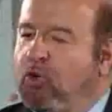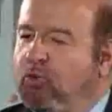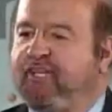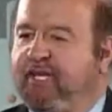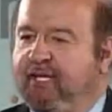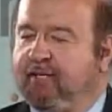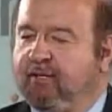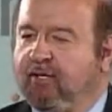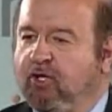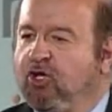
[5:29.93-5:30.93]
see
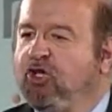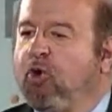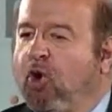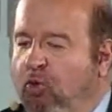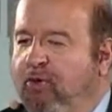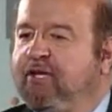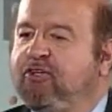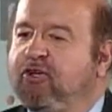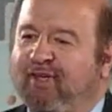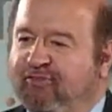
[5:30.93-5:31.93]
your own
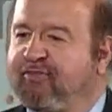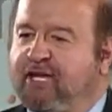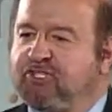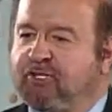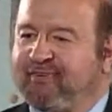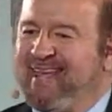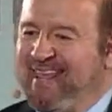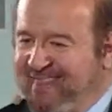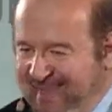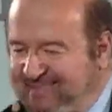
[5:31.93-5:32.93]
Indian reservations.
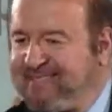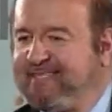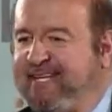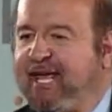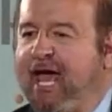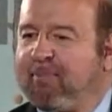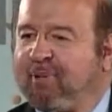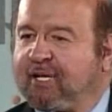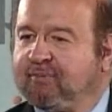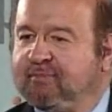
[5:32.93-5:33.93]
That's dead
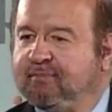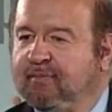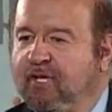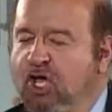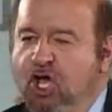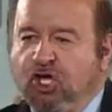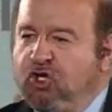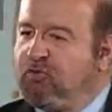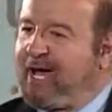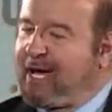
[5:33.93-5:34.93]
capital.
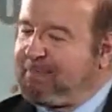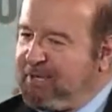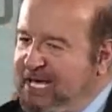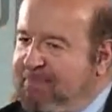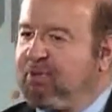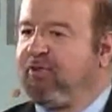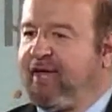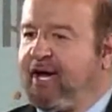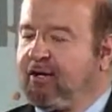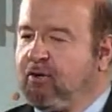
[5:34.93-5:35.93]
You've got people
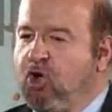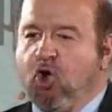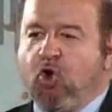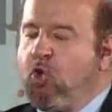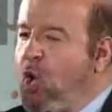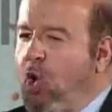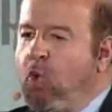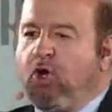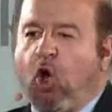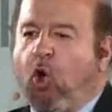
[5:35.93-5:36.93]
there who
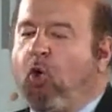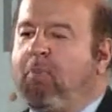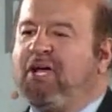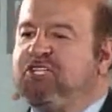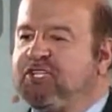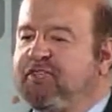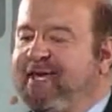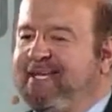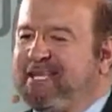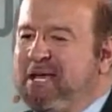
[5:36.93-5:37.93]
own a whole bunch of
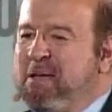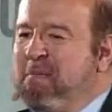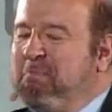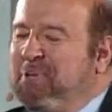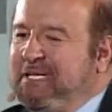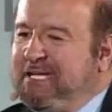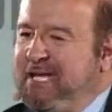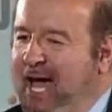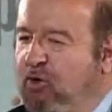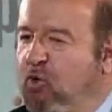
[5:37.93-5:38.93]
things, but
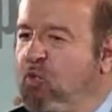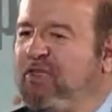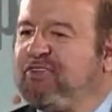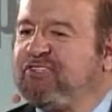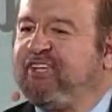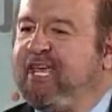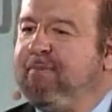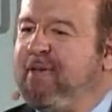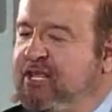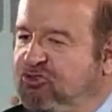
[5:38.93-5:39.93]
not with the same
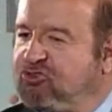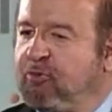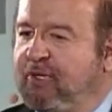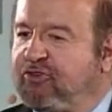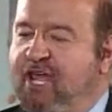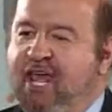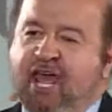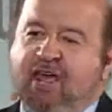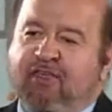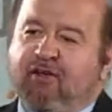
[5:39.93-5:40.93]
instruments.
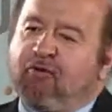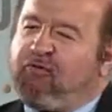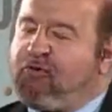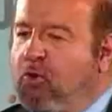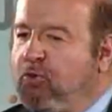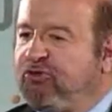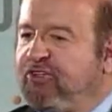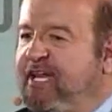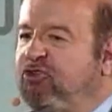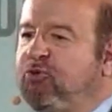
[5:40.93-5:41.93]
They're frozen
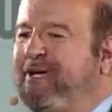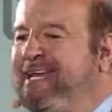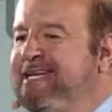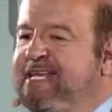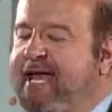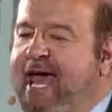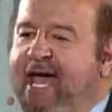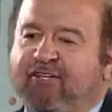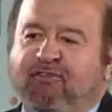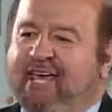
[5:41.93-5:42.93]
into an Indian
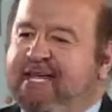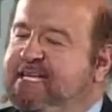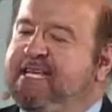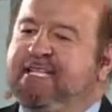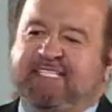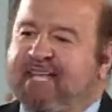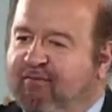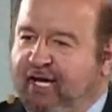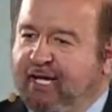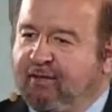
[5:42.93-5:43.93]
Act of
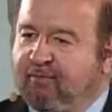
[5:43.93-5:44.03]
1870